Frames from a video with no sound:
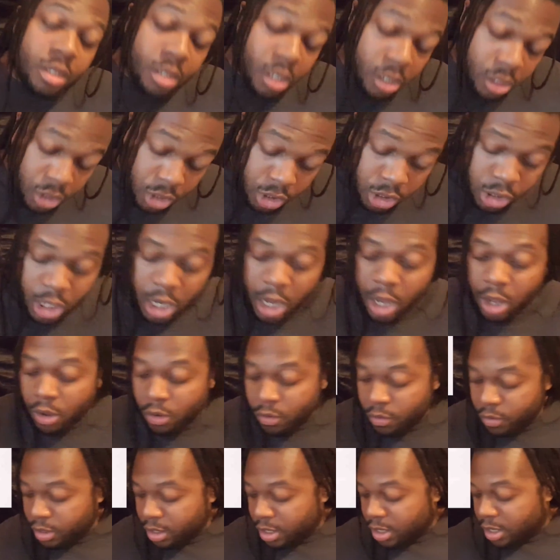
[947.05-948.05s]
So,
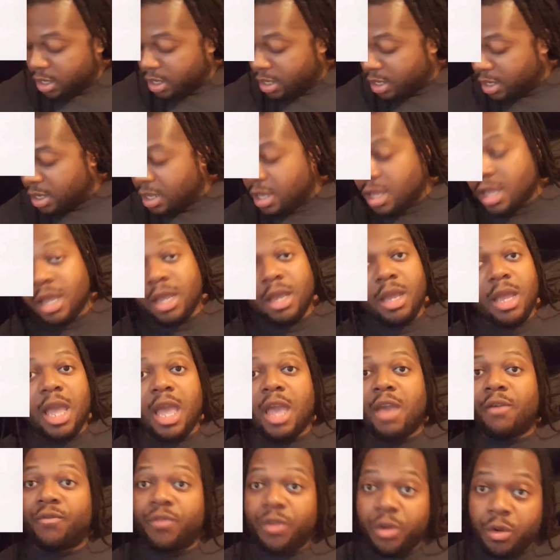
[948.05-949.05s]

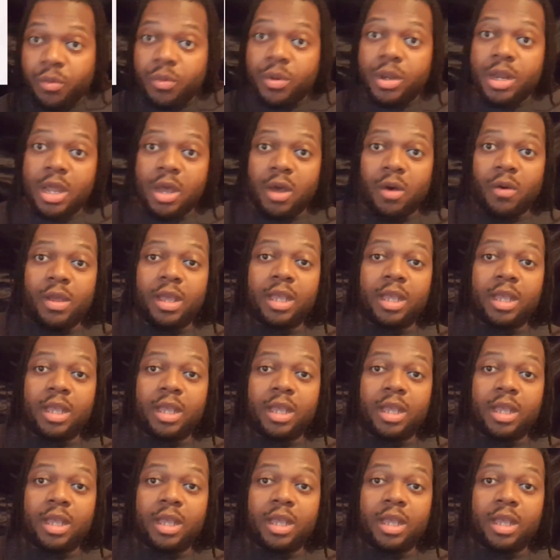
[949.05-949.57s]
if you know